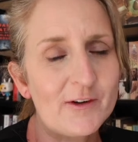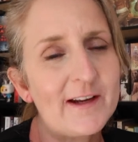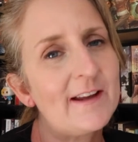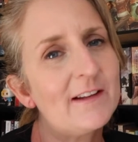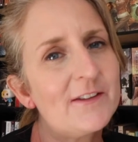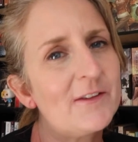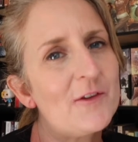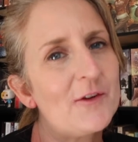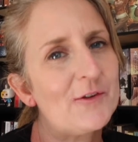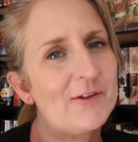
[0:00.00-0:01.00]
Regardless of
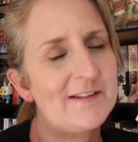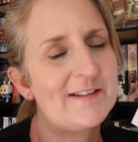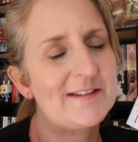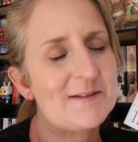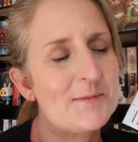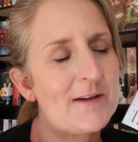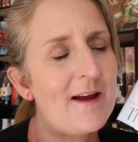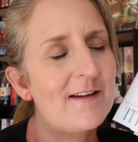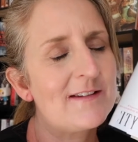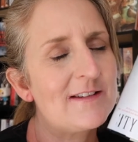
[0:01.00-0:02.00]
those criticisms,
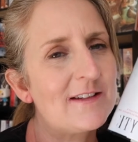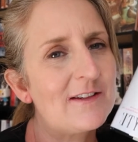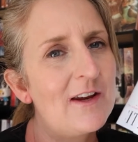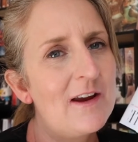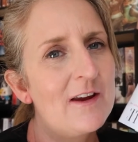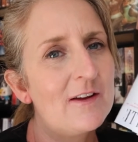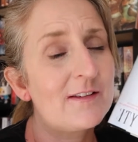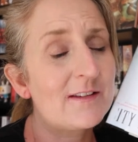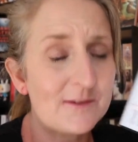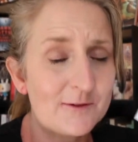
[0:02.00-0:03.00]
I did
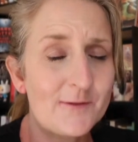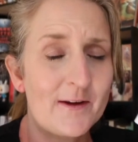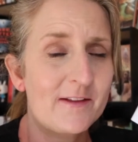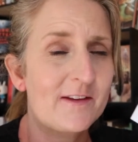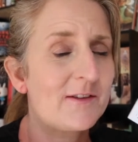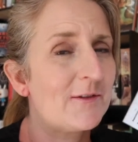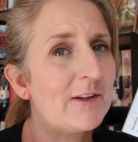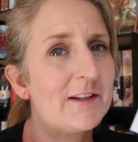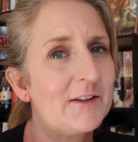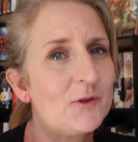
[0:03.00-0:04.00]
still find this
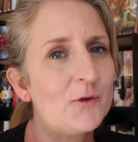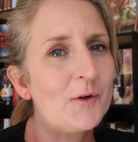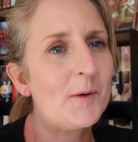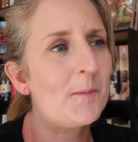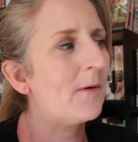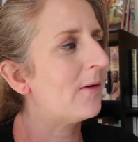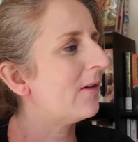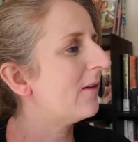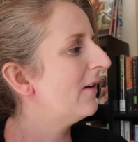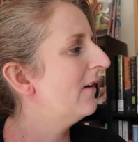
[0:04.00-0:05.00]
really
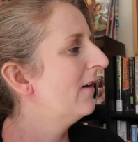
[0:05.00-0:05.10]
enjoyable